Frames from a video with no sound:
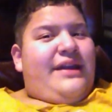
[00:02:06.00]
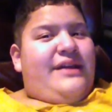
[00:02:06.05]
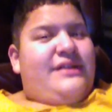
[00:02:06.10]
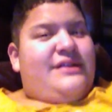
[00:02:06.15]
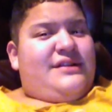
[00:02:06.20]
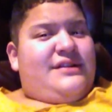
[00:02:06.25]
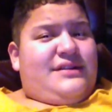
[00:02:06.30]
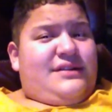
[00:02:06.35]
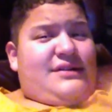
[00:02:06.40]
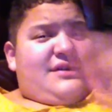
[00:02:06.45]

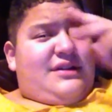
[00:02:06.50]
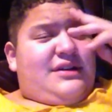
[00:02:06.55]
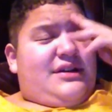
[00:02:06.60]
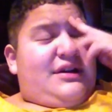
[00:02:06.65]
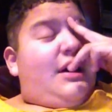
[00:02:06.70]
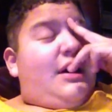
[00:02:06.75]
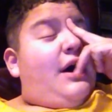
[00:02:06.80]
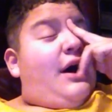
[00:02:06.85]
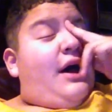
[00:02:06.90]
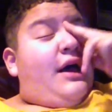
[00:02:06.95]
And
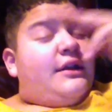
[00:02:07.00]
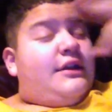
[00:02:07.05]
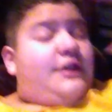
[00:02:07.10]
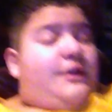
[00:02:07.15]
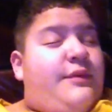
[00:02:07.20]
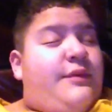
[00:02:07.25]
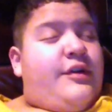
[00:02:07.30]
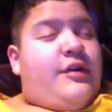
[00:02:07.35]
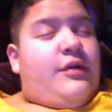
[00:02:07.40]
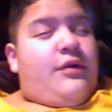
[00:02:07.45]
I
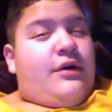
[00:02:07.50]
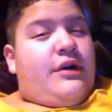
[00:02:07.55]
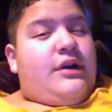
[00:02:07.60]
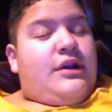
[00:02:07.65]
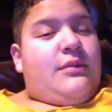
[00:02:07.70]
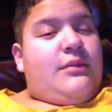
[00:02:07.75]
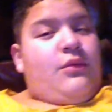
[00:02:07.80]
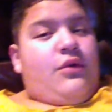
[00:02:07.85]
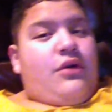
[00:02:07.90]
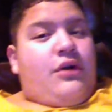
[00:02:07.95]
didn't record
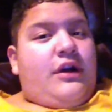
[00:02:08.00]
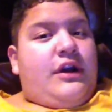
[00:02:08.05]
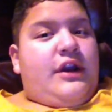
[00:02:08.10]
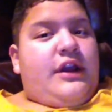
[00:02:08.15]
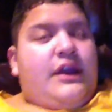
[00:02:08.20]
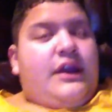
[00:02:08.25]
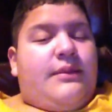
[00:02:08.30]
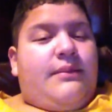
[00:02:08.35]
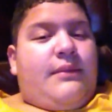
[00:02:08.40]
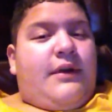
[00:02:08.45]
anymore
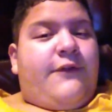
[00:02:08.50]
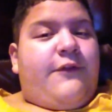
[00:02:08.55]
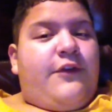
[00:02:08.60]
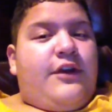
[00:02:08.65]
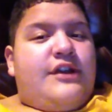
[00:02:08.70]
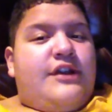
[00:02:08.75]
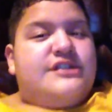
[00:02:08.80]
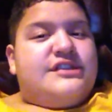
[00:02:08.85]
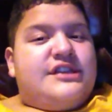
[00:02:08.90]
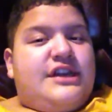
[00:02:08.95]
at my
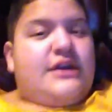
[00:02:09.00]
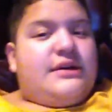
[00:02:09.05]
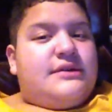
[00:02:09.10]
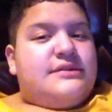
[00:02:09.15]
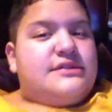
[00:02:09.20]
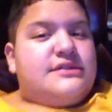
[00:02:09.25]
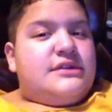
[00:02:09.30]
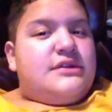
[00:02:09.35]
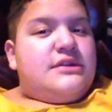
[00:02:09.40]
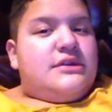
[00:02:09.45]
friend's
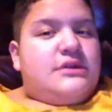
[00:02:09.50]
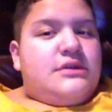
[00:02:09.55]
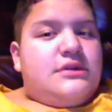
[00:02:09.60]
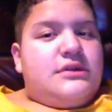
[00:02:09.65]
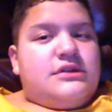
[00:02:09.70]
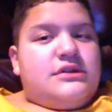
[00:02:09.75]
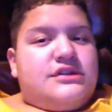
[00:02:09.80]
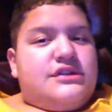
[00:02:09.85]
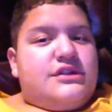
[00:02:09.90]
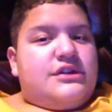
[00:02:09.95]
house,
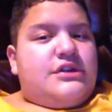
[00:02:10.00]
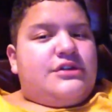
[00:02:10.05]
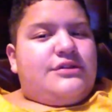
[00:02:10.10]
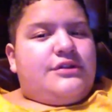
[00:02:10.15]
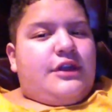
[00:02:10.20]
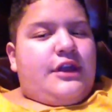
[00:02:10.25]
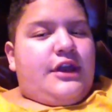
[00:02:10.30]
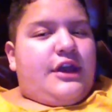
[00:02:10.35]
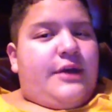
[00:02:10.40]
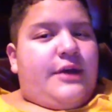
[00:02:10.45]
so
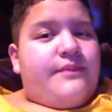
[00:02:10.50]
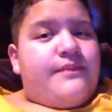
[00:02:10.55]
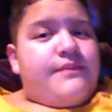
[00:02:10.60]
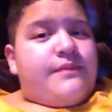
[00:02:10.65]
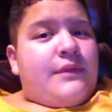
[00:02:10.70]
yeah,